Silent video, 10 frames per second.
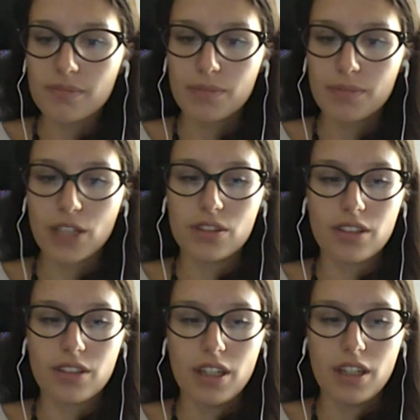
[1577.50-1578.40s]
because
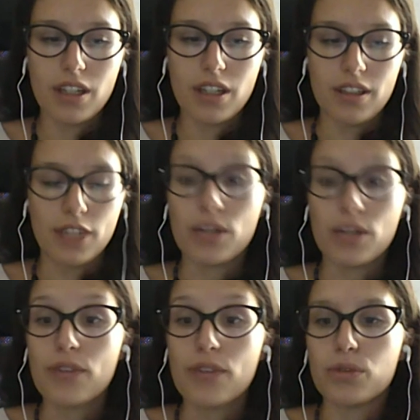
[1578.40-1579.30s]
they don't
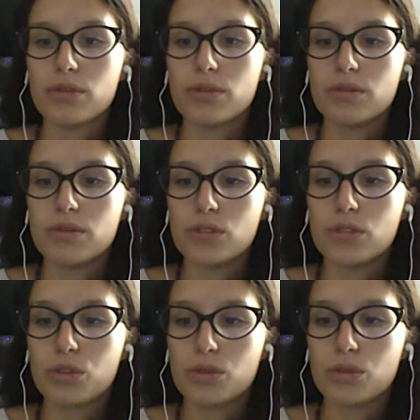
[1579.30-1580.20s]
have to
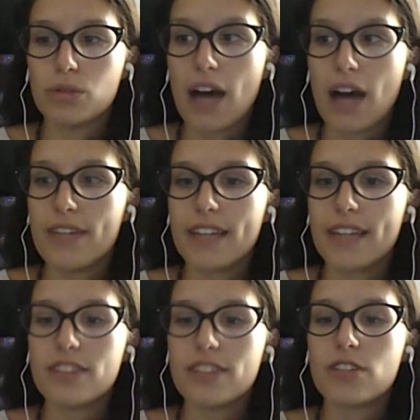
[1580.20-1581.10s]
have
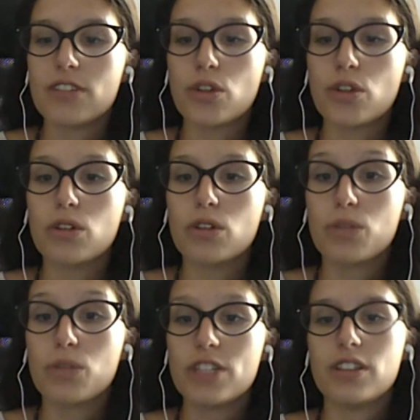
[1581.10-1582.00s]
existential
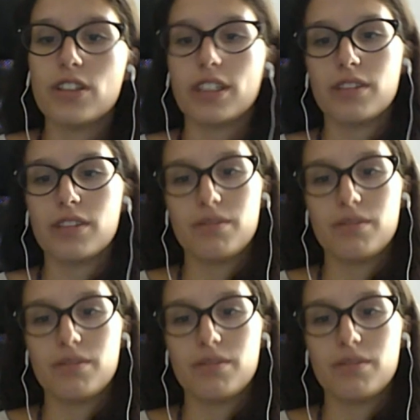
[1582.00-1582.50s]
questioning,